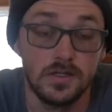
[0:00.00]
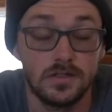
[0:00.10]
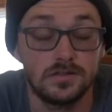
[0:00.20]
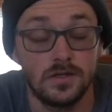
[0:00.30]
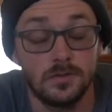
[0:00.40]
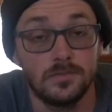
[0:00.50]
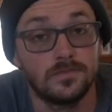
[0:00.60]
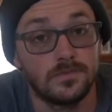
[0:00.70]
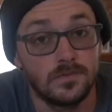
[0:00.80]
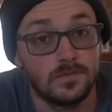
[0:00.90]
So
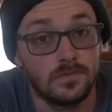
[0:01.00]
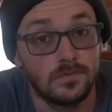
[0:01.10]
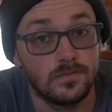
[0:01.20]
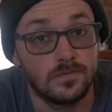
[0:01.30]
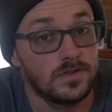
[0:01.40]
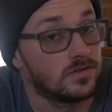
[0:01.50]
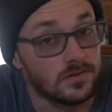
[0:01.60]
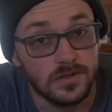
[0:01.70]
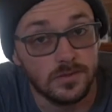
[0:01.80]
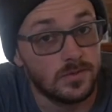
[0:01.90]
there's
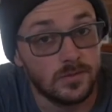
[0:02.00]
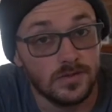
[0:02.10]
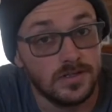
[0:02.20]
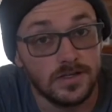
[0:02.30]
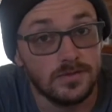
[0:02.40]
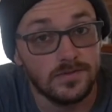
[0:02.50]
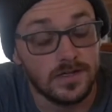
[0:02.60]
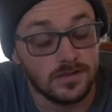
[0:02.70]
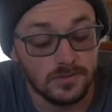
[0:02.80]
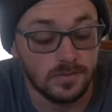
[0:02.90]
only one more thing we've
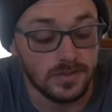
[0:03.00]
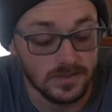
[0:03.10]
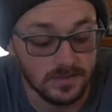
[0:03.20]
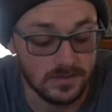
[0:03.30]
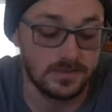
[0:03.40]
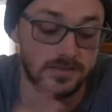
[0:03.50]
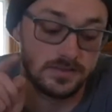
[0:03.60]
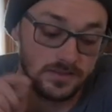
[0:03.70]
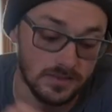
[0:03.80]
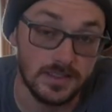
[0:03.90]
got to replace.
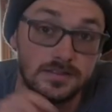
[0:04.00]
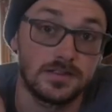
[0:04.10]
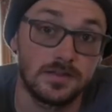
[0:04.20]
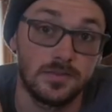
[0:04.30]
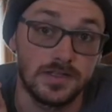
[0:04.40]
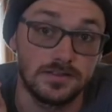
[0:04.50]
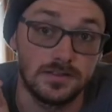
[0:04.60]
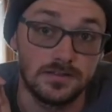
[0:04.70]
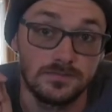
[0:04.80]
That's the capacitor.